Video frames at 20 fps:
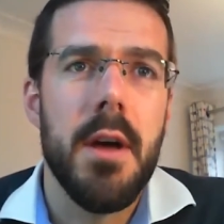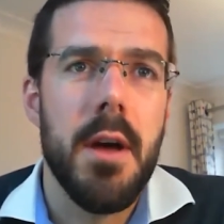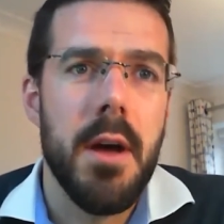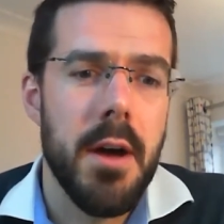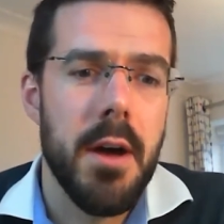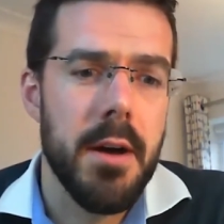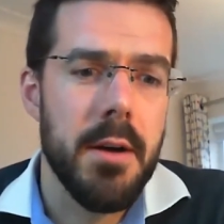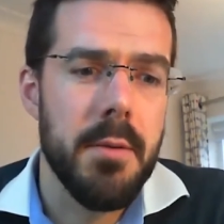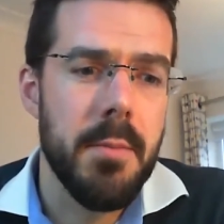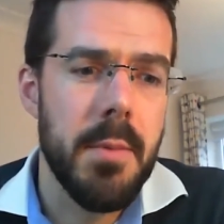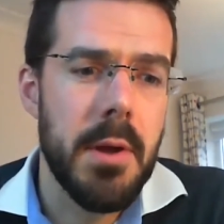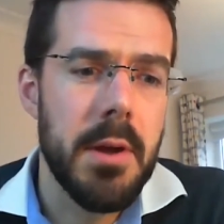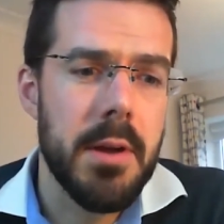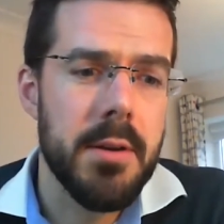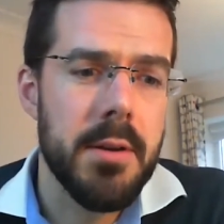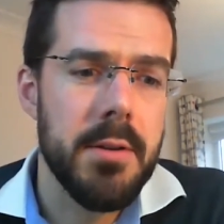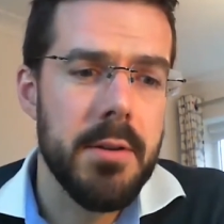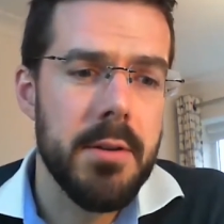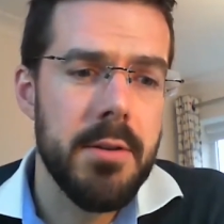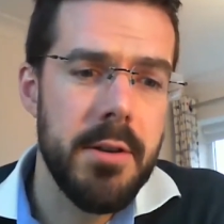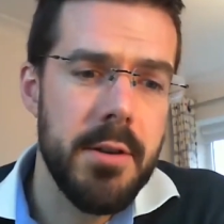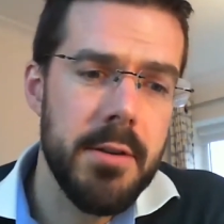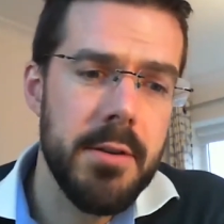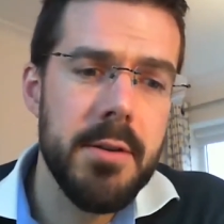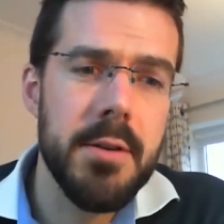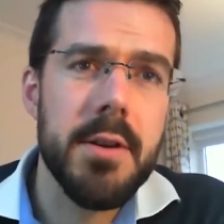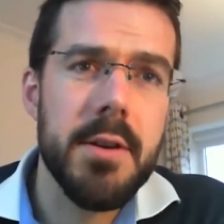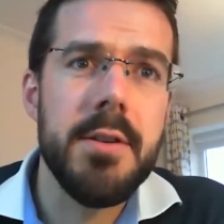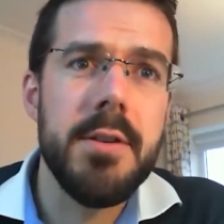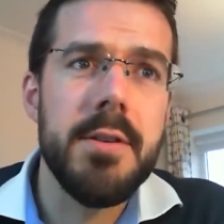Can
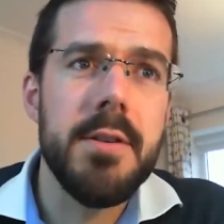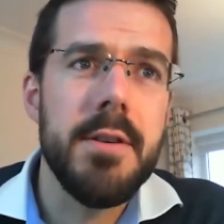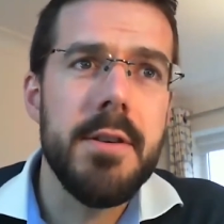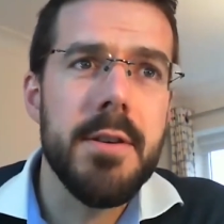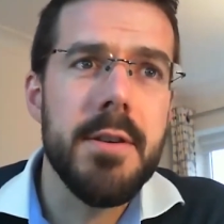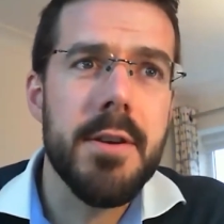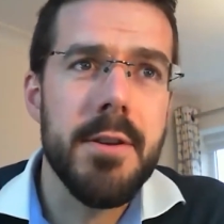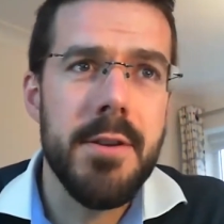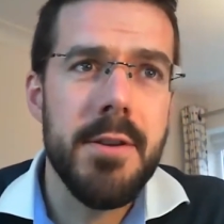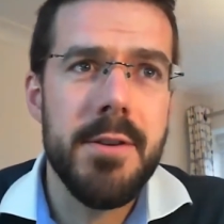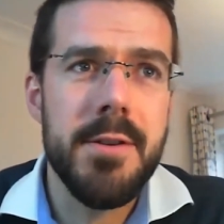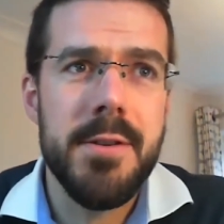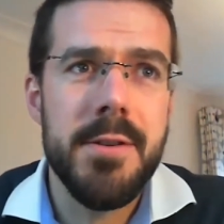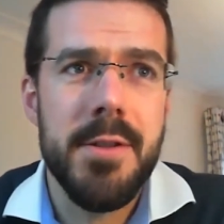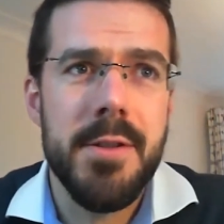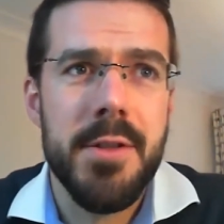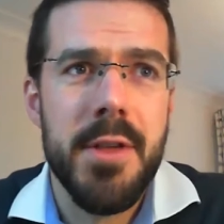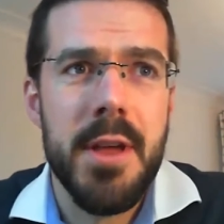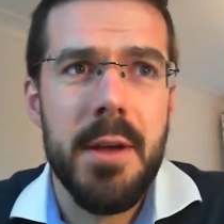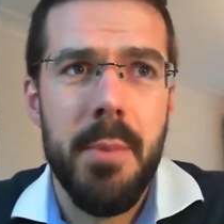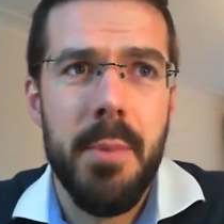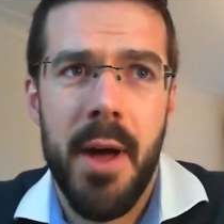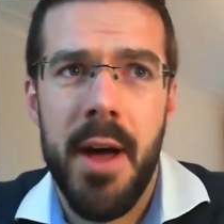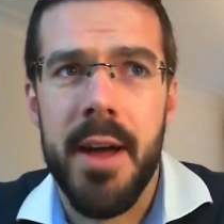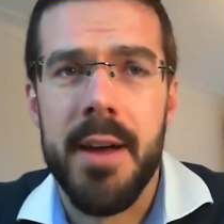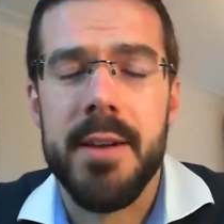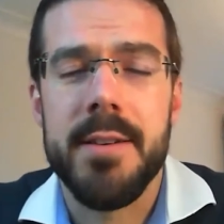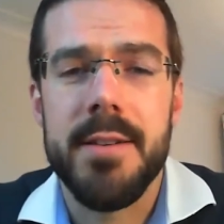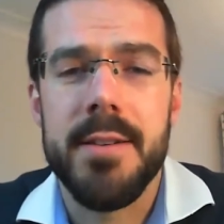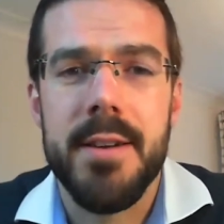you think
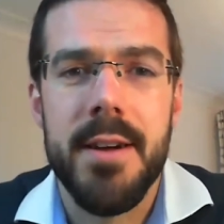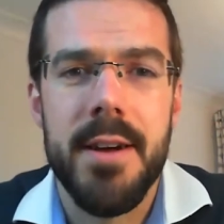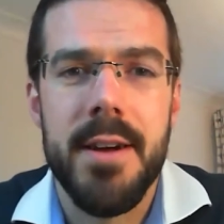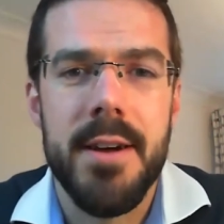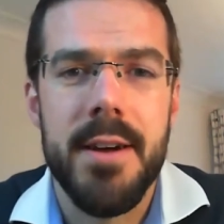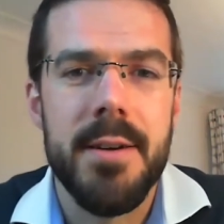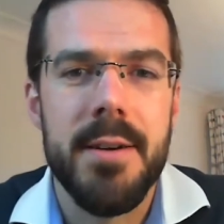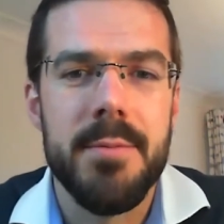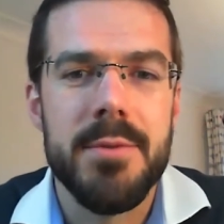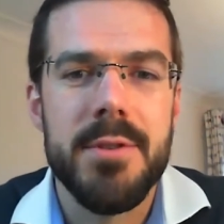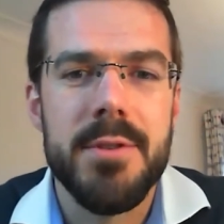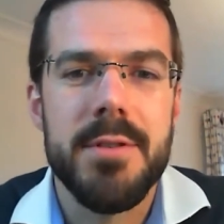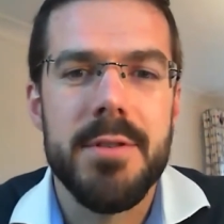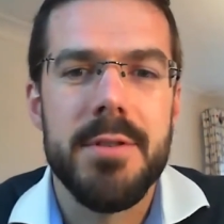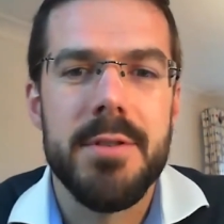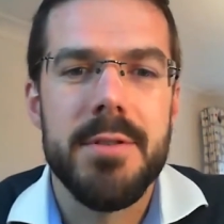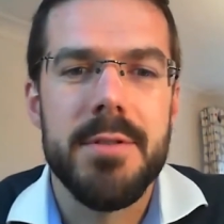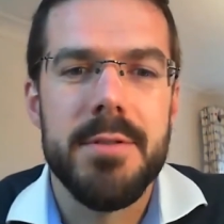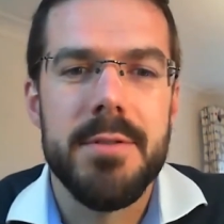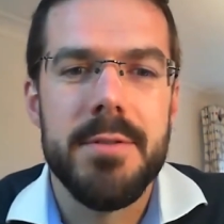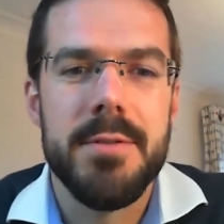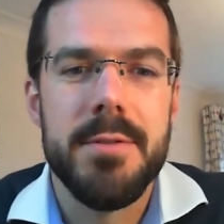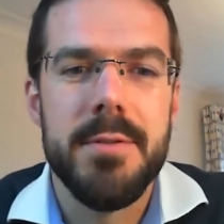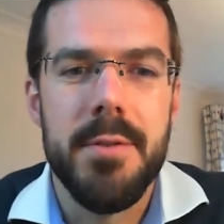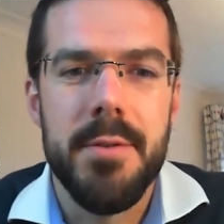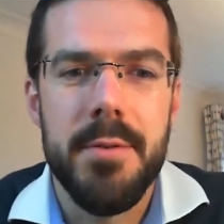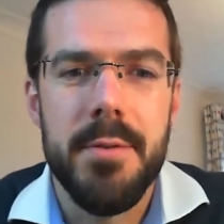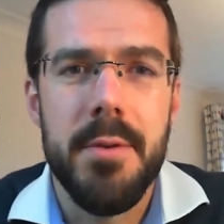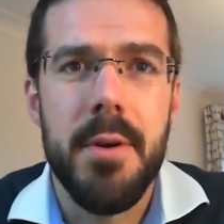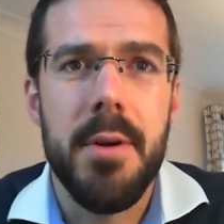back to
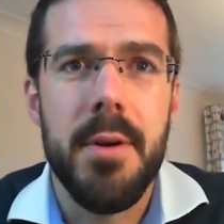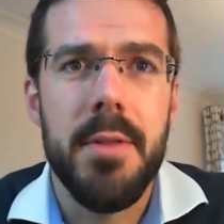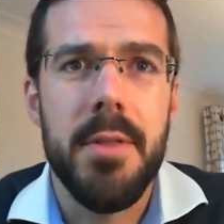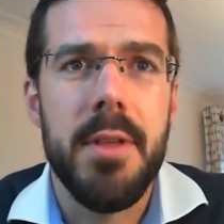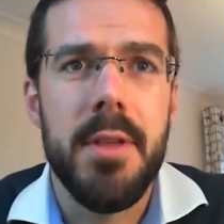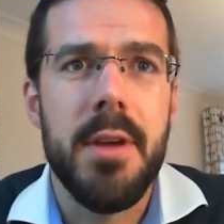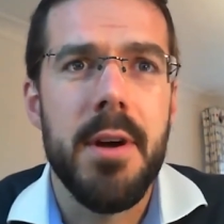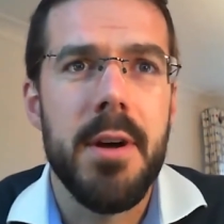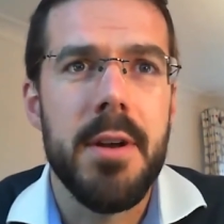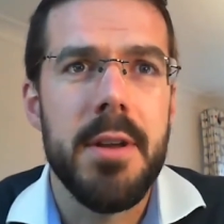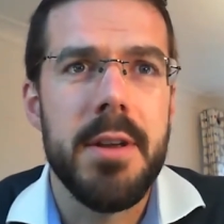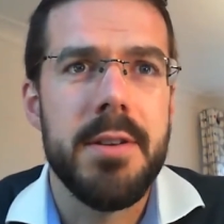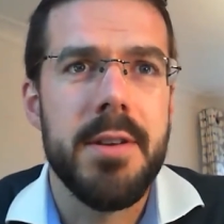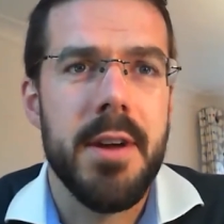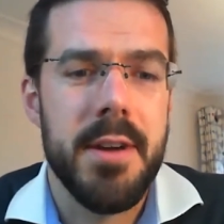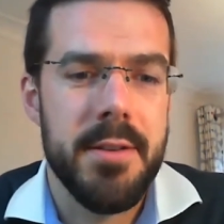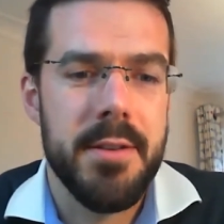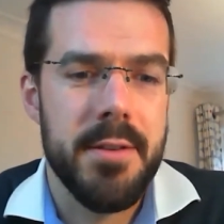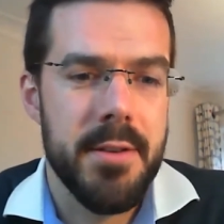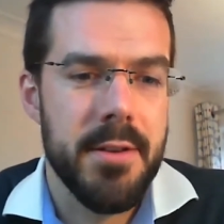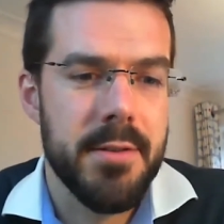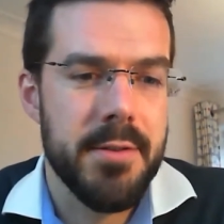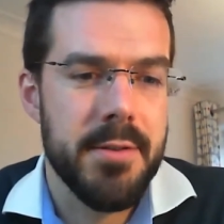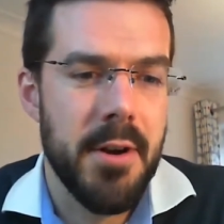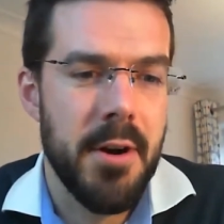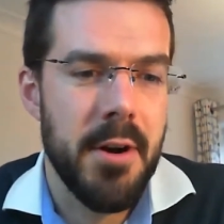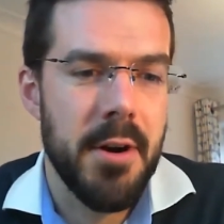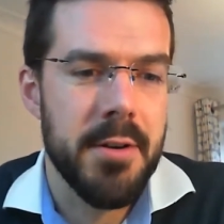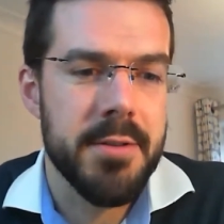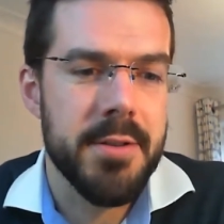the early days at the
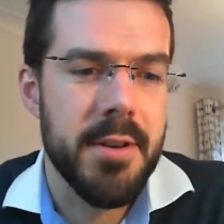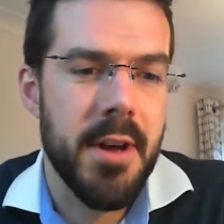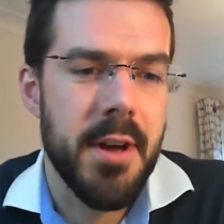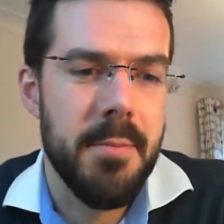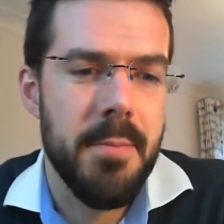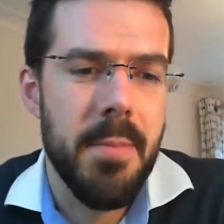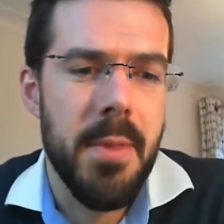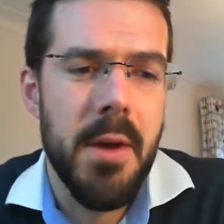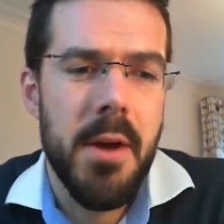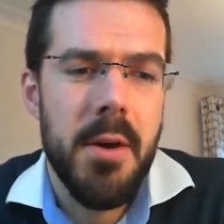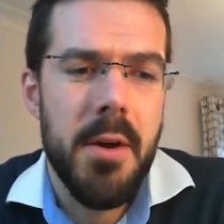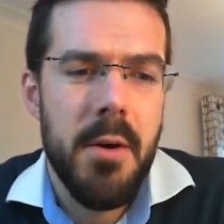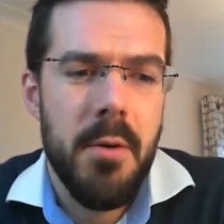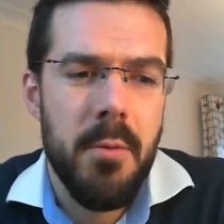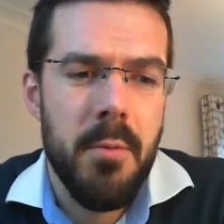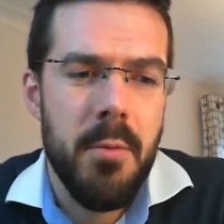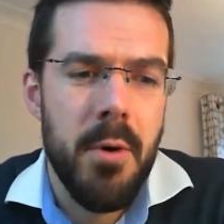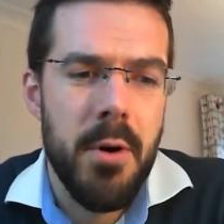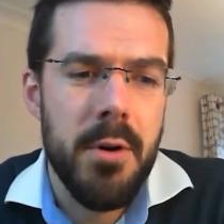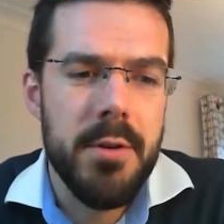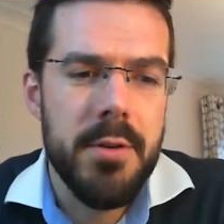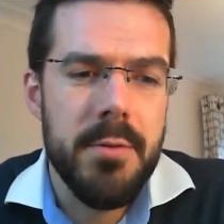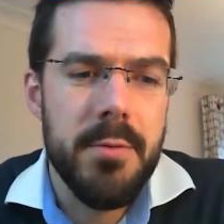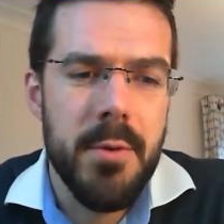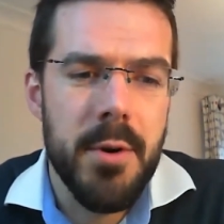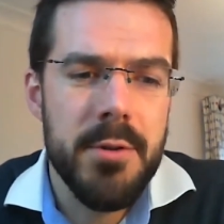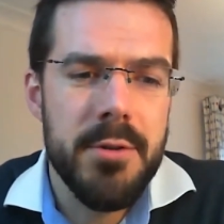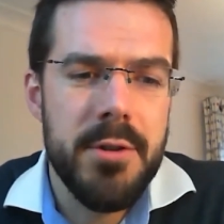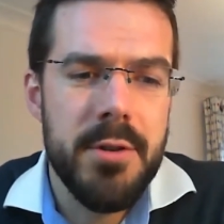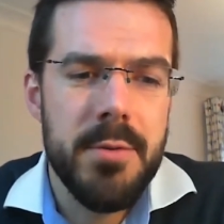start?
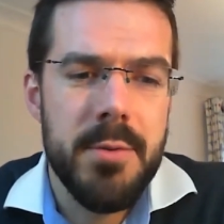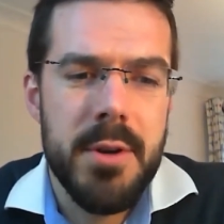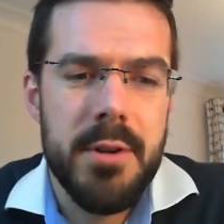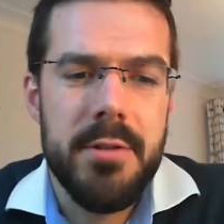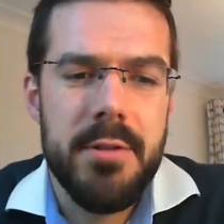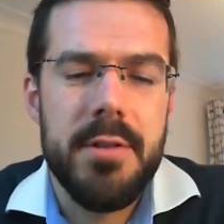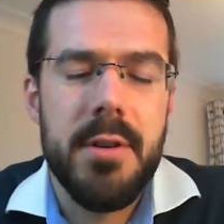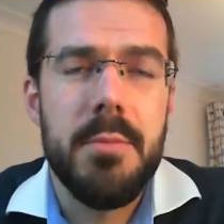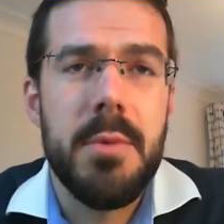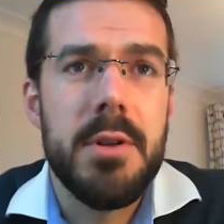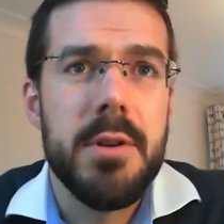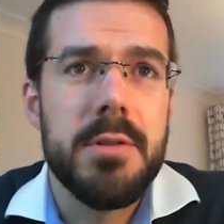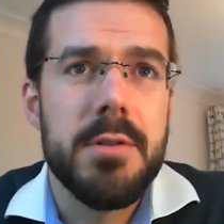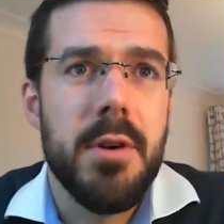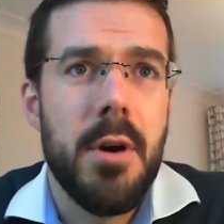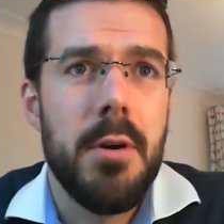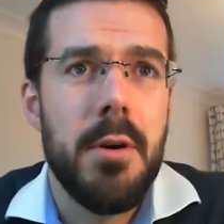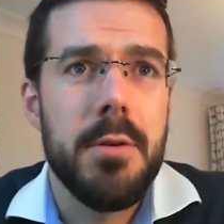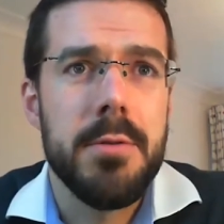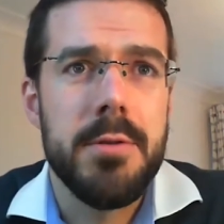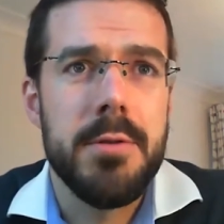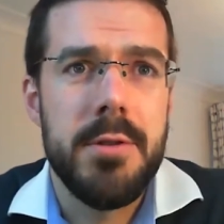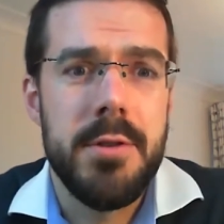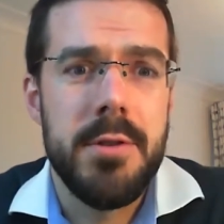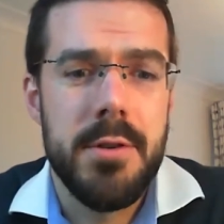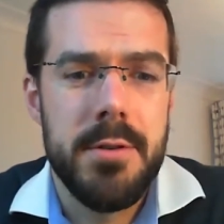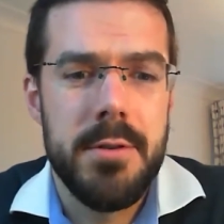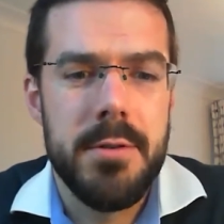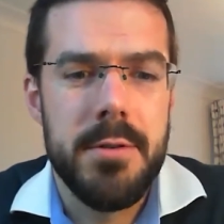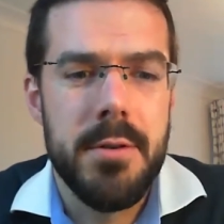What do you wish someone had told
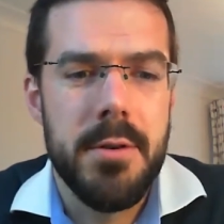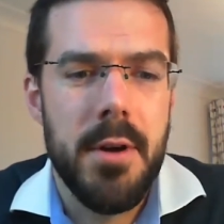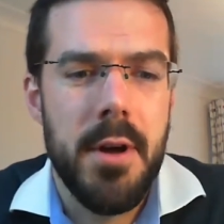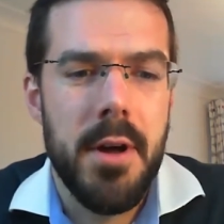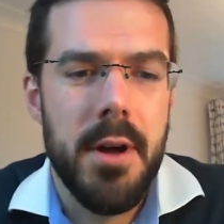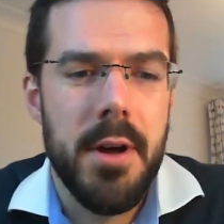you